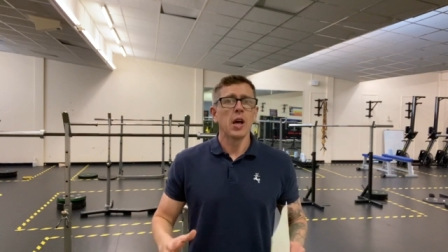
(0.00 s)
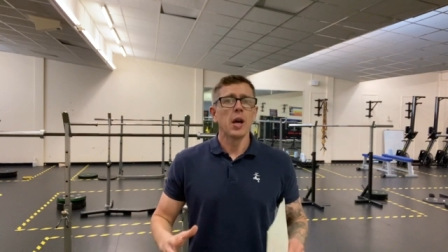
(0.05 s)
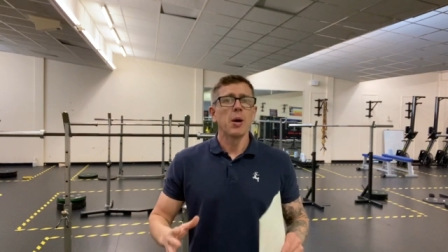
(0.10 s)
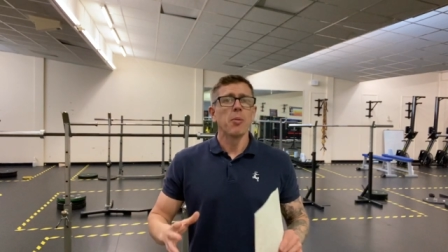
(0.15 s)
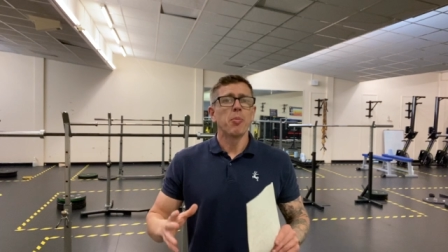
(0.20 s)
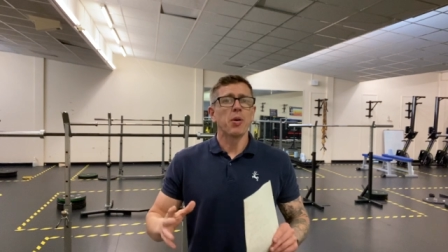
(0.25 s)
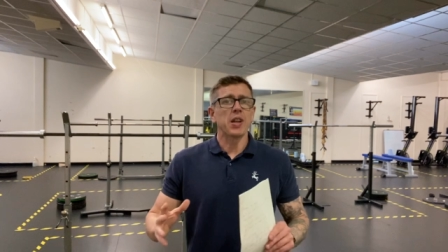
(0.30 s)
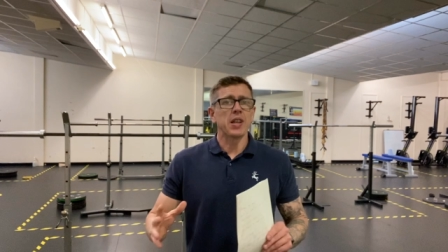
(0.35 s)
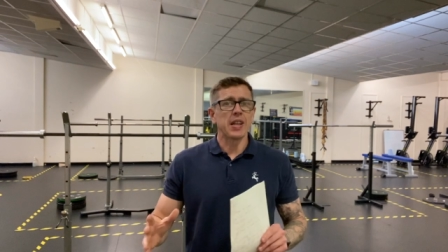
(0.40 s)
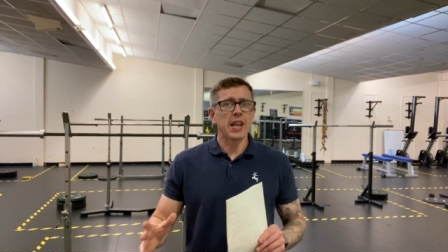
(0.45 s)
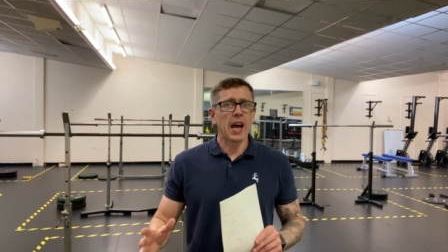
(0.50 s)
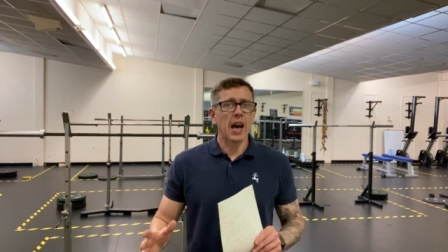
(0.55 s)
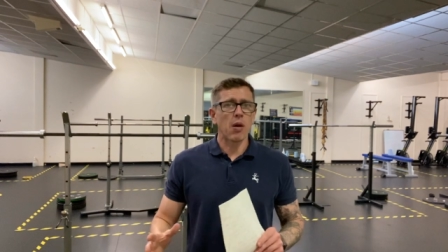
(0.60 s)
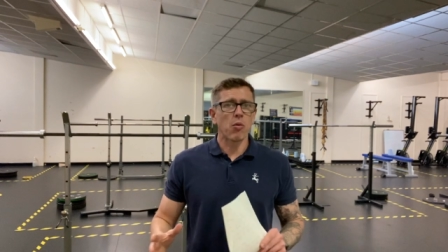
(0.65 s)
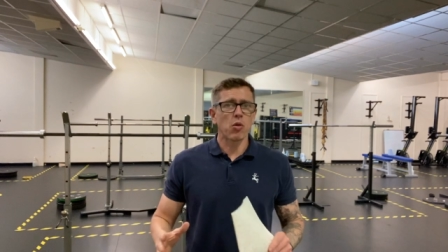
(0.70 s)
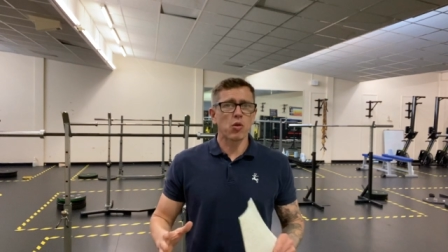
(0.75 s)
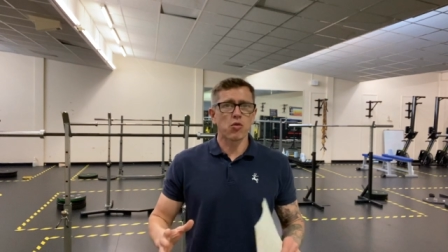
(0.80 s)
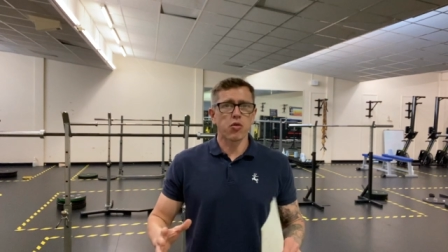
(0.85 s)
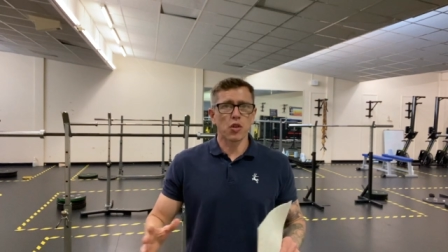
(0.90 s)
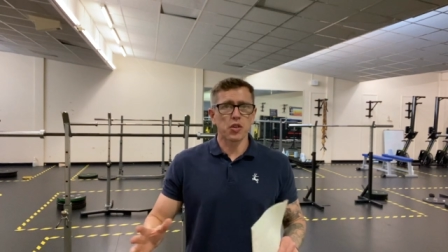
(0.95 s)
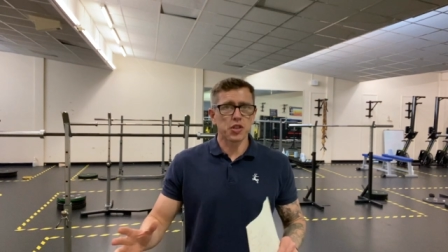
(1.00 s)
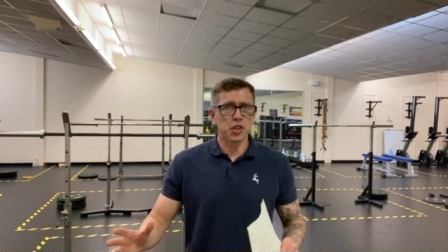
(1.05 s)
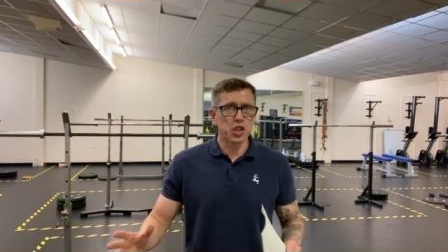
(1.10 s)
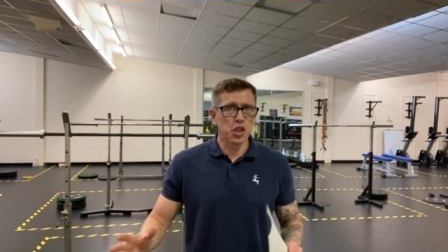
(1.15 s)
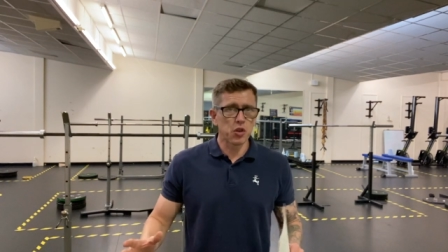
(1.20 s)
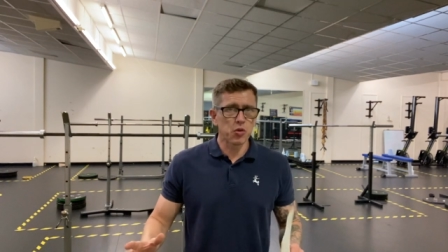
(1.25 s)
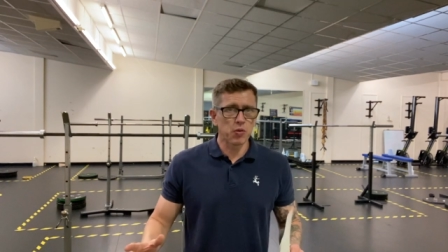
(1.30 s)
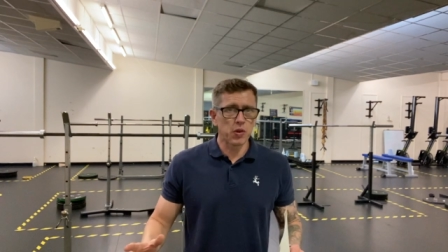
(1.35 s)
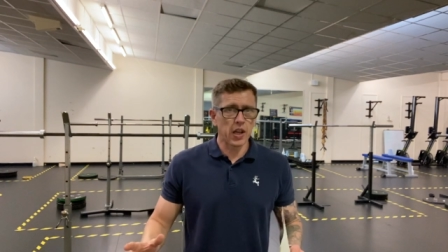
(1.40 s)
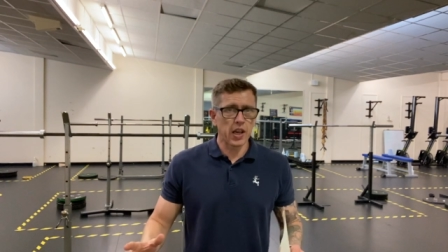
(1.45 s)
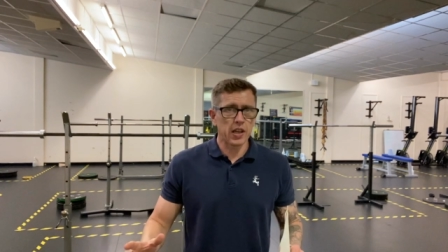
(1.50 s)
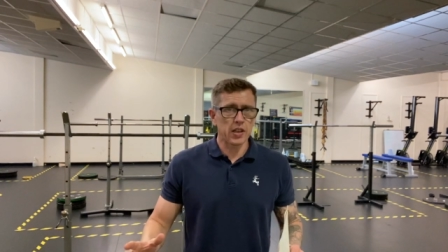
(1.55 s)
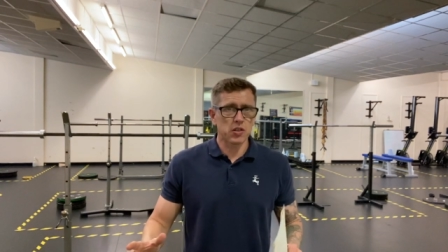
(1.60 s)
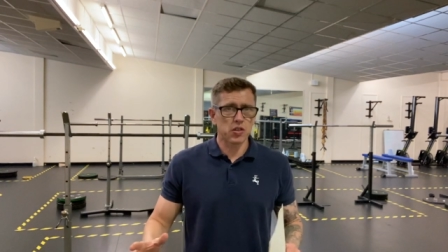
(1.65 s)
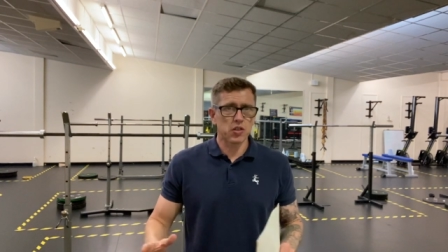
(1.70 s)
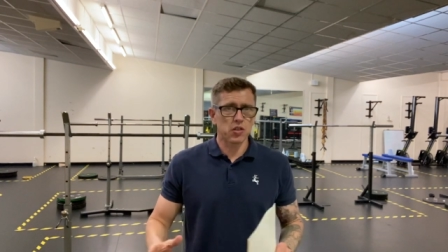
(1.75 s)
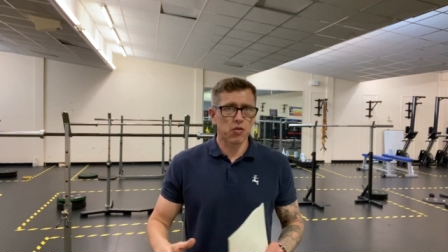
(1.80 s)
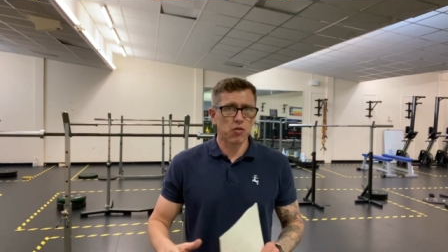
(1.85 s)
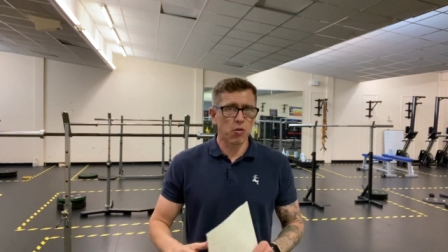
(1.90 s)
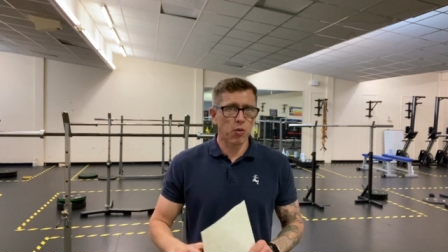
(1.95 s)
But now across
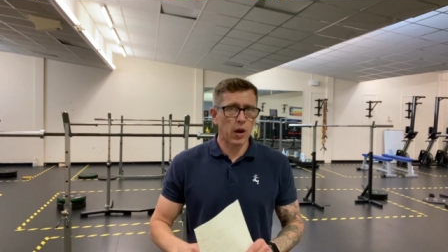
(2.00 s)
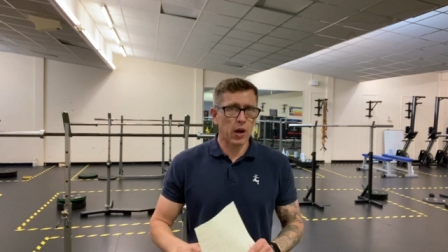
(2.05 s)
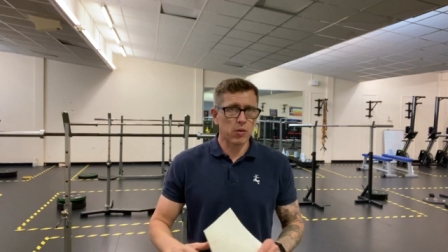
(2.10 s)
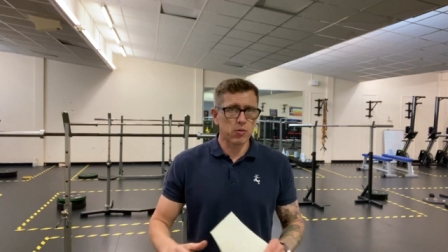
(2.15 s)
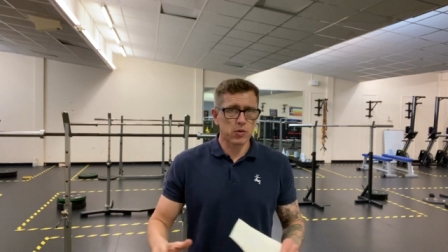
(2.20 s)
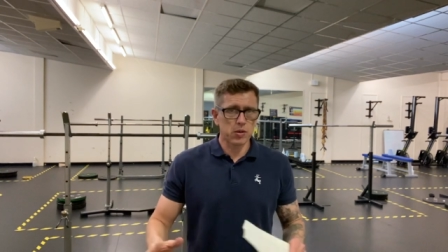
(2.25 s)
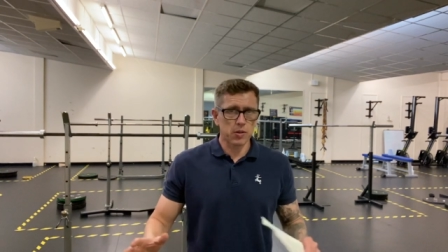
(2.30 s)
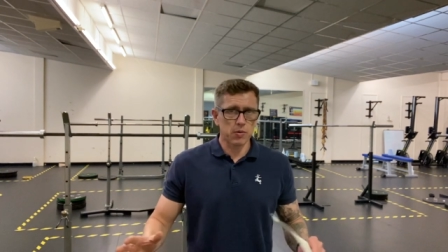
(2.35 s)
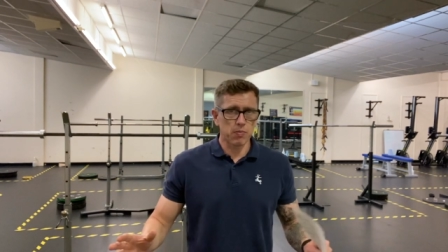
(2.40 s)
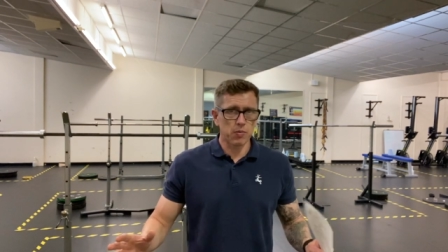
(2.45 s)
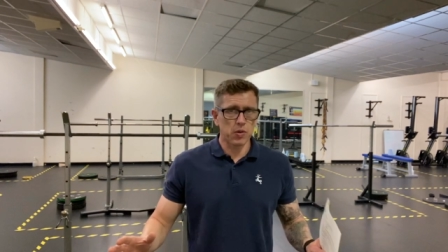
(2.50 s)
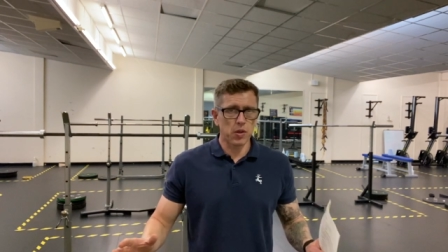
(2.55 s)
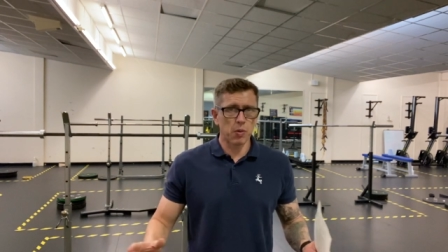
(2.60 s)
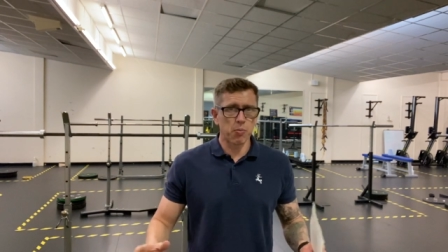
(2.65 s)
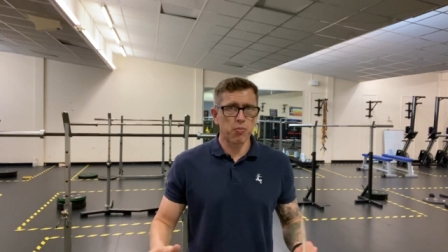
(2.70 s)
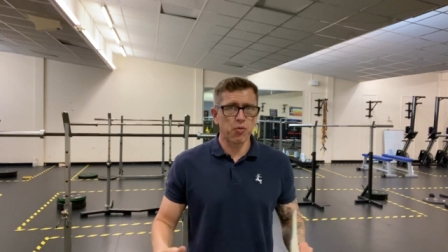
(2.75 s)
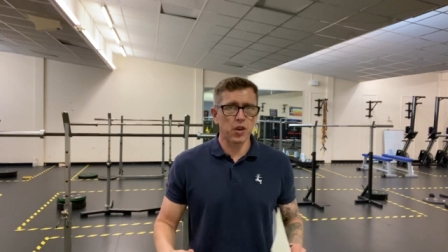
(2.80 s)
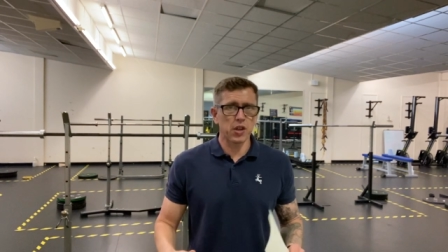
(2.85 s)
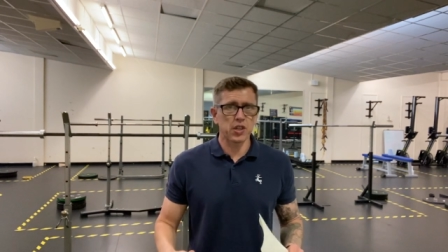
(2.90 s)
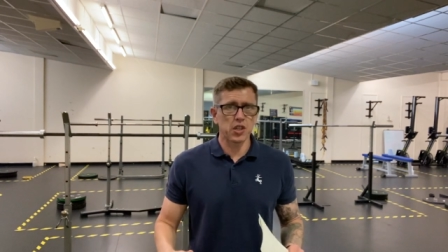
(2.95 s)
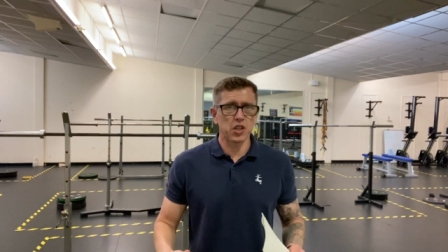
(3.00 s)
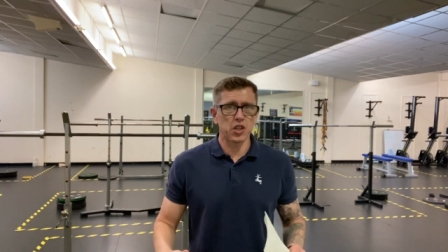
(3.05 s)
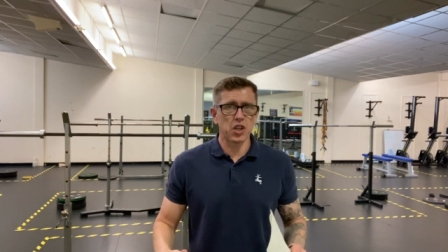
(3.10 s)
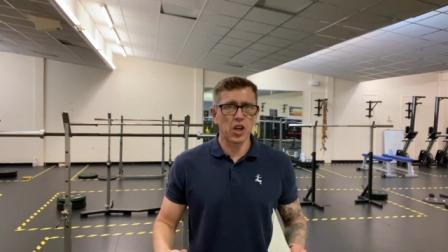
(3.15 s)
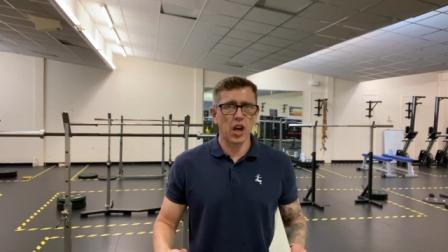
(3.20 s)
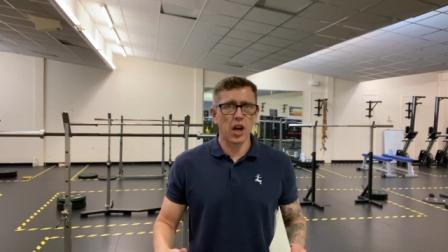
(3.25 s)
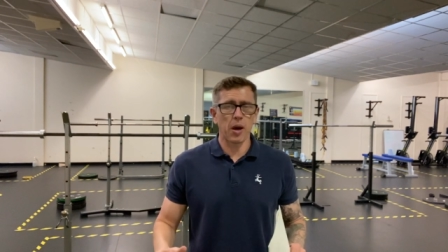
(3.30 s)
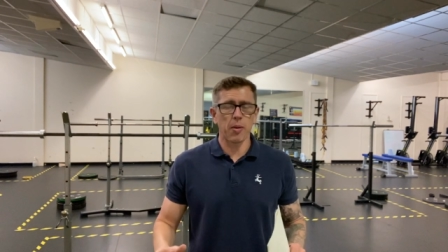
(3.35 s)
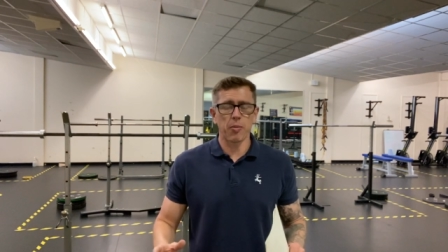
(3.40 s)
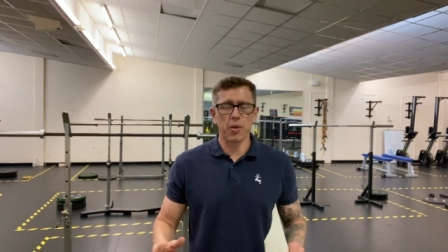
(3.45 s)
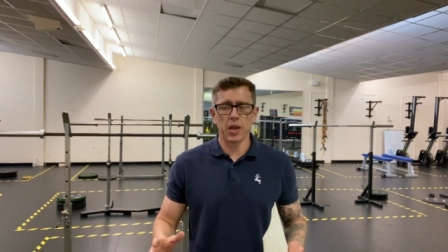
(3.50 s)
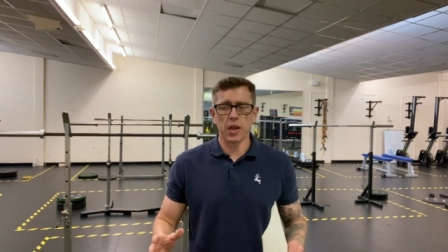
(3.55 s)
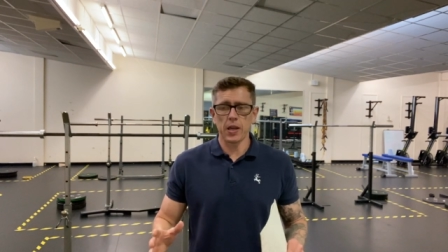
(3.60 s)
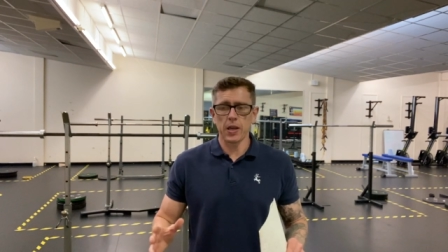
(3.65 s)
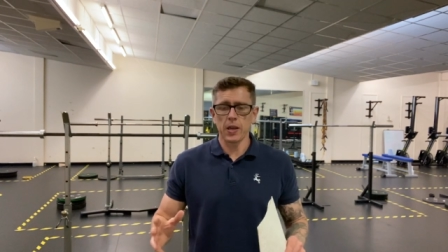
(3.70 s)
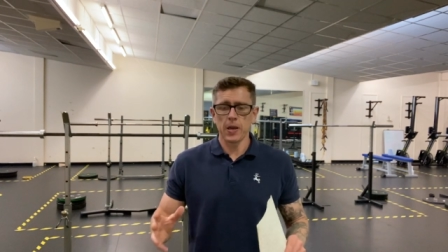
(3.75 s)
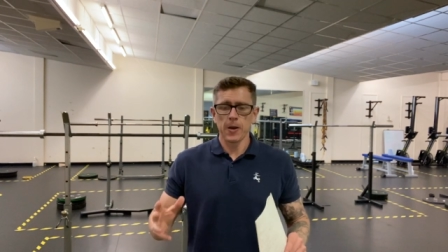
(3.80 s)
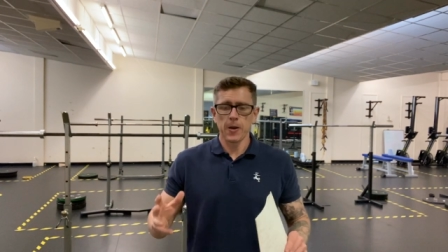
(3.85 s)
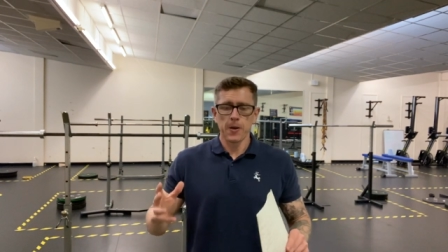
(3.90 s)
units throughout the British Army,